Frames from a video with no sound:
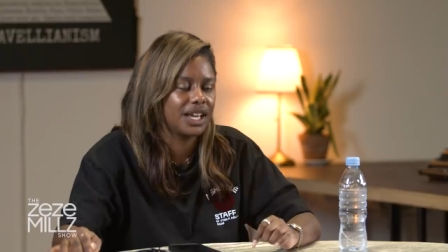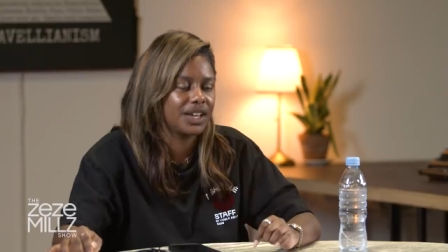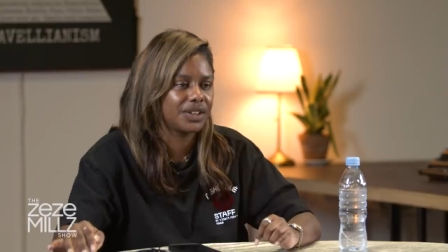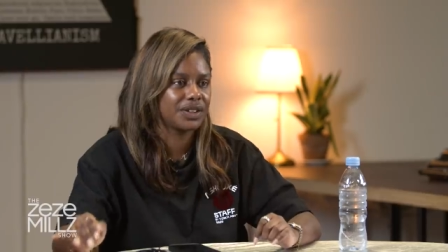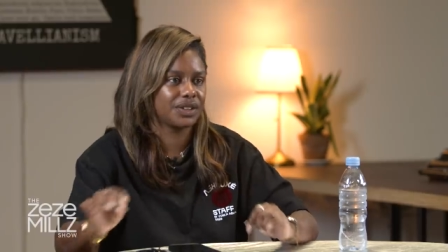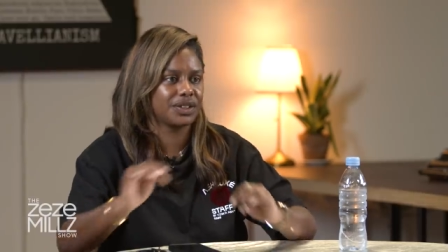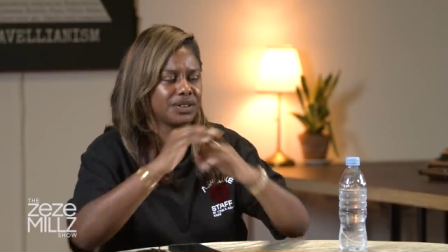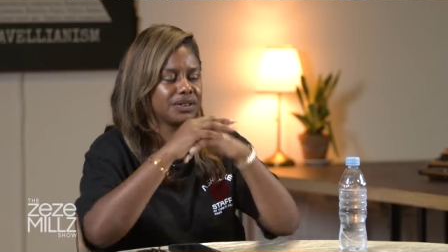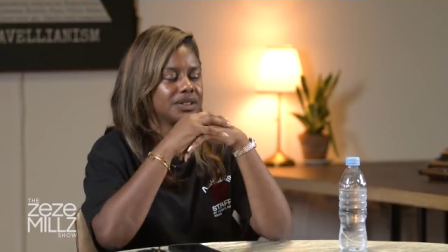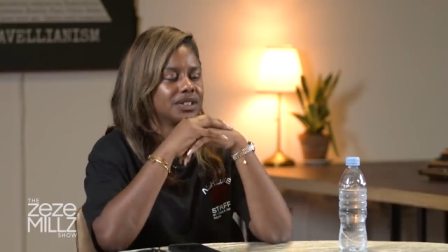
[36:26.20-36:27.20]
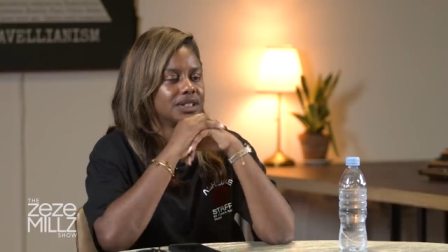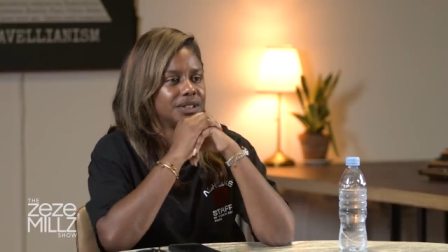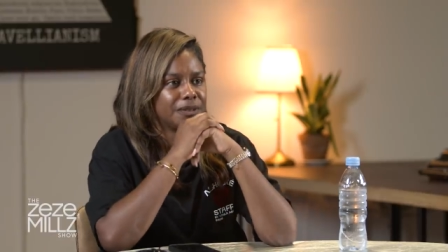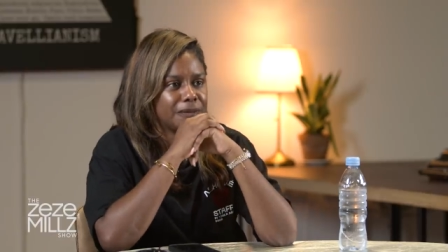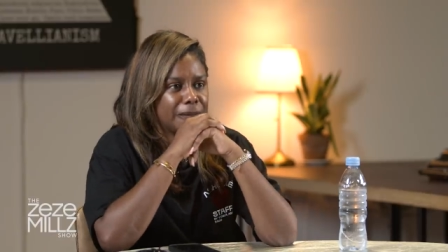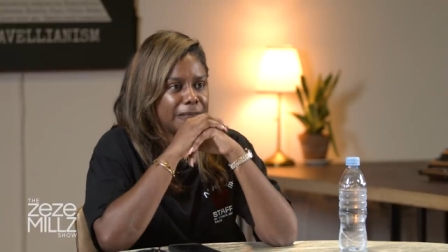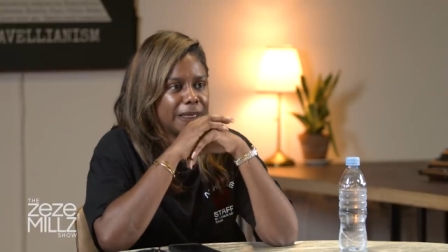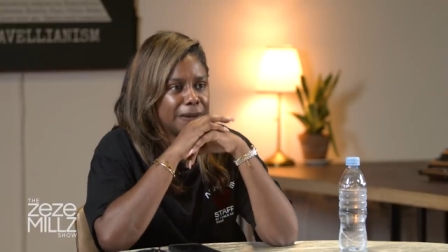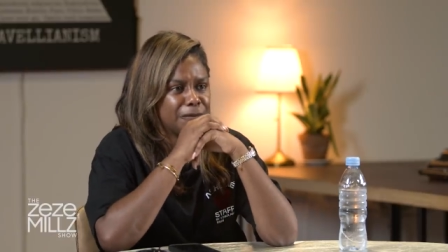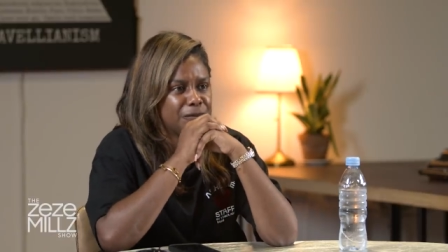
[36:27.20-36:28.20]
yeah. so I love, I love
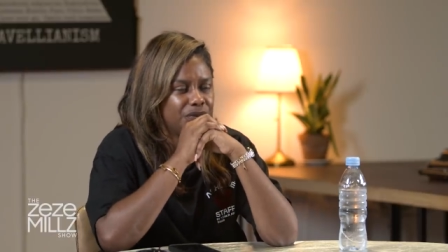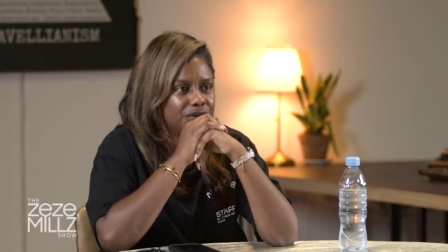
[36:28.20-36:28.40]
hearing